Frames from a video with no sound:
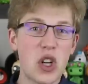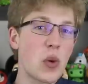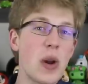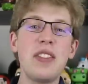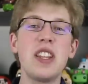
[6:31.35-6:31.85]
To
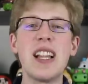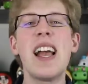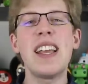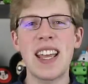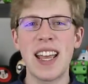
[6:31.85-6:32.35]
create The
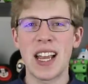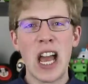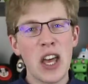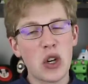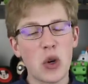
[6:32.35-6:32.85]
Lion King,
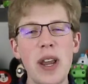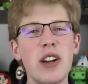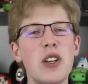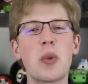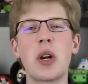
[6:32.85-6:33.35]
the
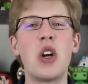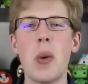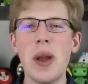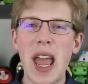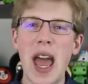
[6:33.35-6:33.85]
creators were
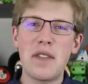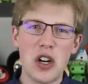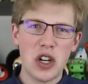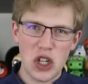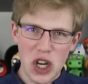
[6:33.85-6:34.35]
going
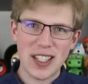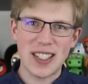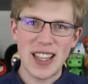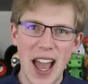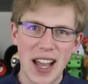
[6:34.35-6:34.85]
after
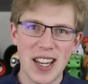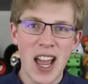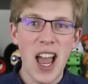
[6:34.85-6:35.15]
just that,